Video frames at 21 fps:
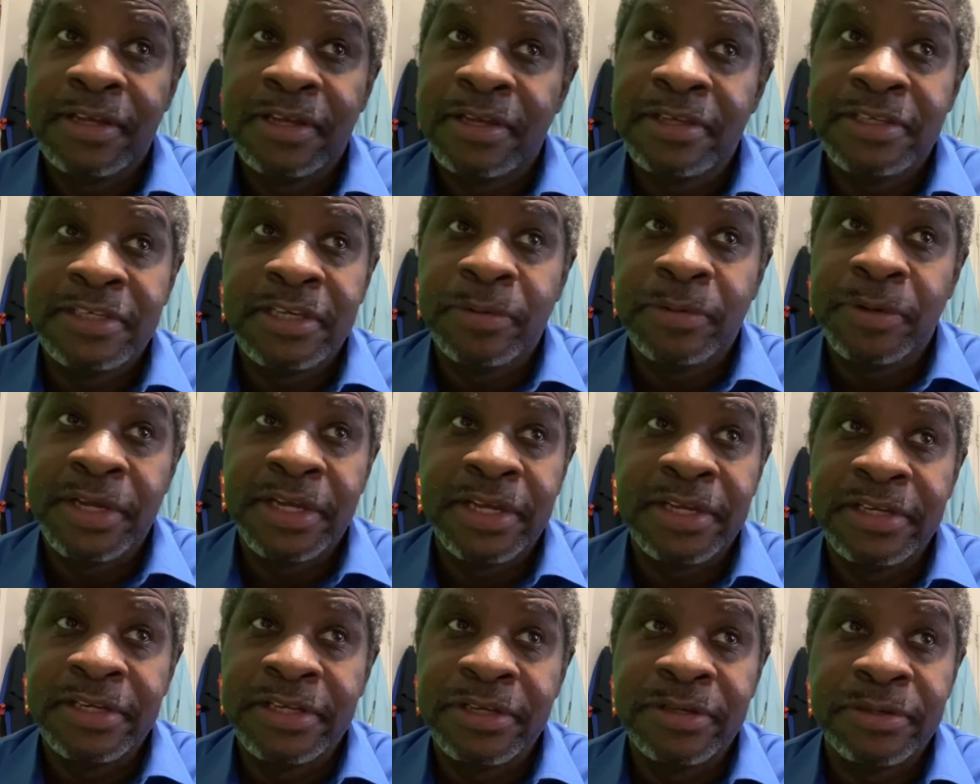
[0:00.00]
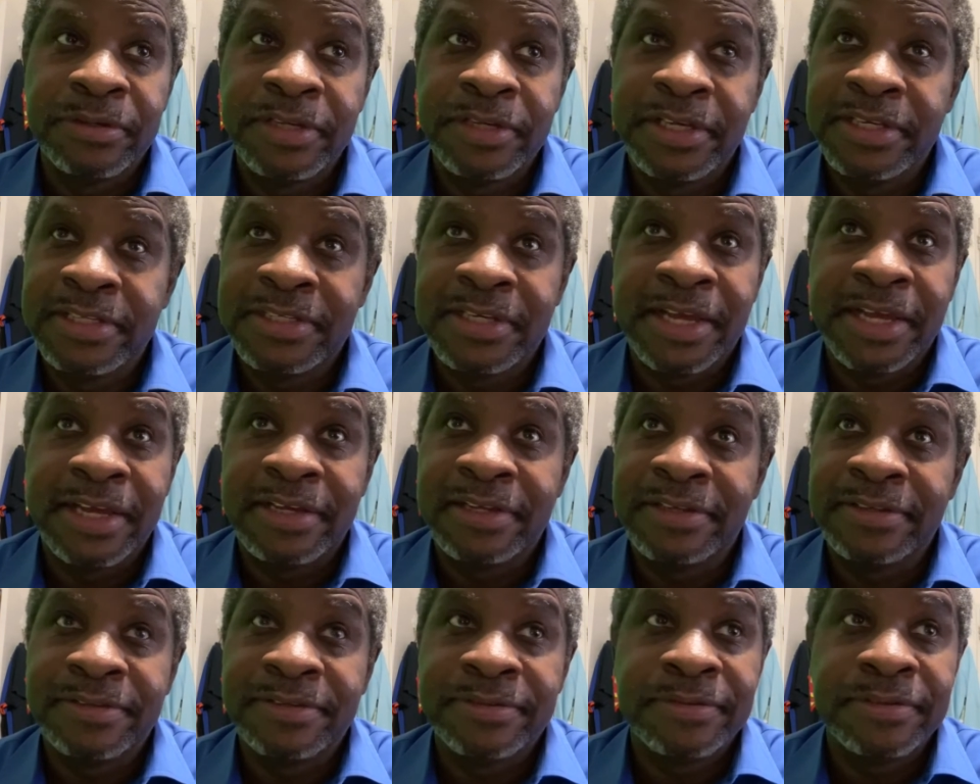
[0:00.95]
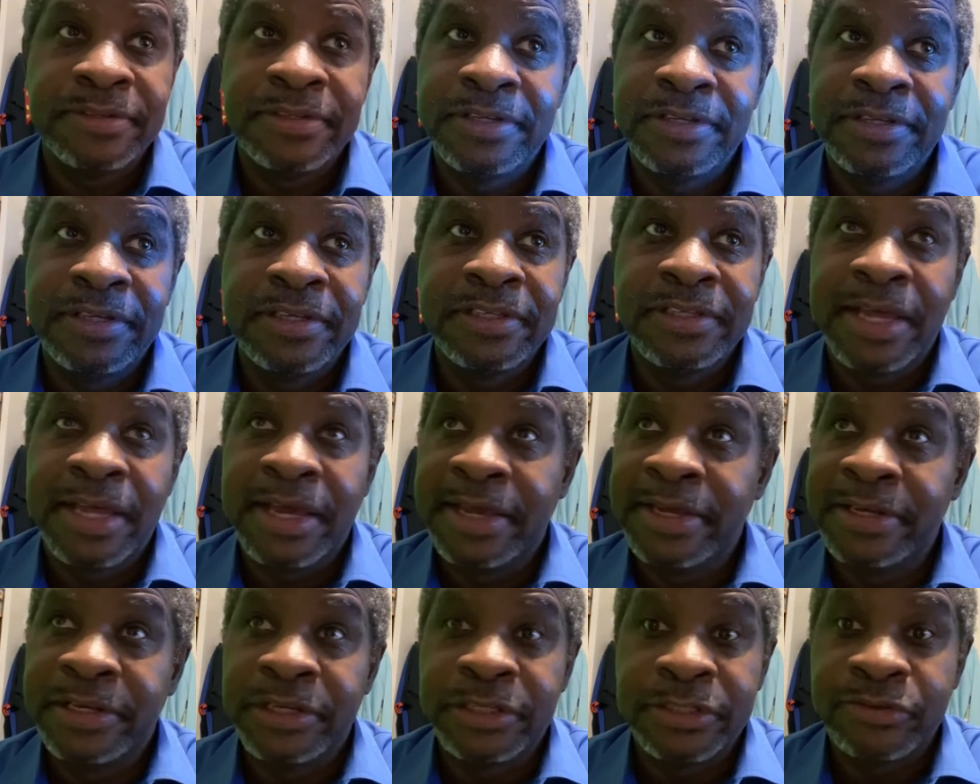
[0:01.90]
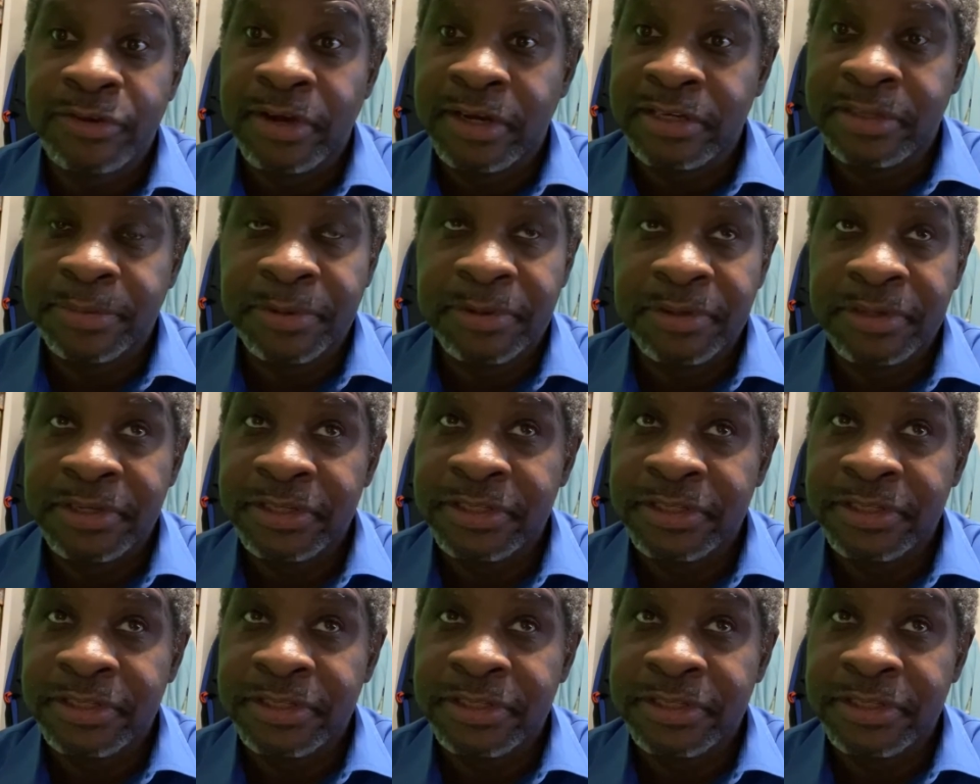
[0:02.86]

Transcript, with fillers: You see what he can do. He's like, he's like indestructible.